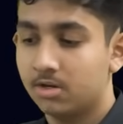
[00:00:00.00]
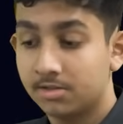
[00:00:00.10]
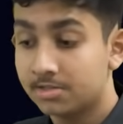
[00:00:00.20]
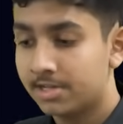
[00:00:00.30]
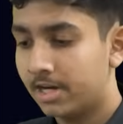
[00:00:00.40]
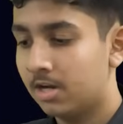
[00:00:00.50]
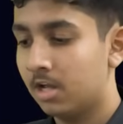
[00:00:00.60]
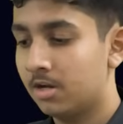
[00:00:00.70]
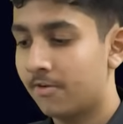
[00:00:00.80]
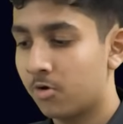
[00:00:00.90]
The second
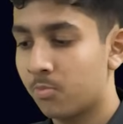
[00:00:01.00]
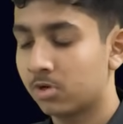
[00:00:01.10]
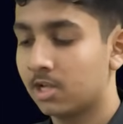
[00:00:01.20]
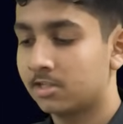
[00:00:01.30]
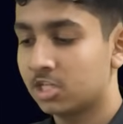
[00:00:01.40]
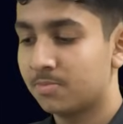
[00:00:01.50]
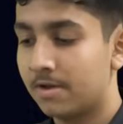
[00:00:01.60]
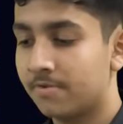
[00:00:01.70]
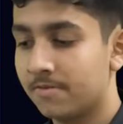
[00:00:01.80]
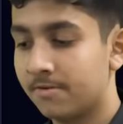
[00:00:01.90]
line of output that says my
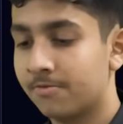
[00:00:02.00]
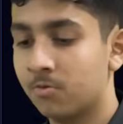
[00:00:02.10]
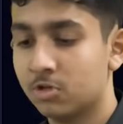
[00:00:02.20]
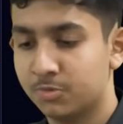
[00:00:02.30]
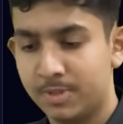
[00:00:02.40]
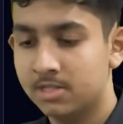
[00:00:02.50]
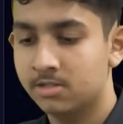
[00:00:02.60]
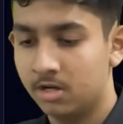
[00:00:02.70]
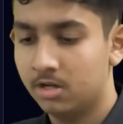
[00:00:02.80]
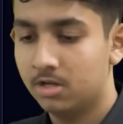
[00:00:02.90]
favorite food is
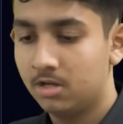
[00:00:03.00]
pizza,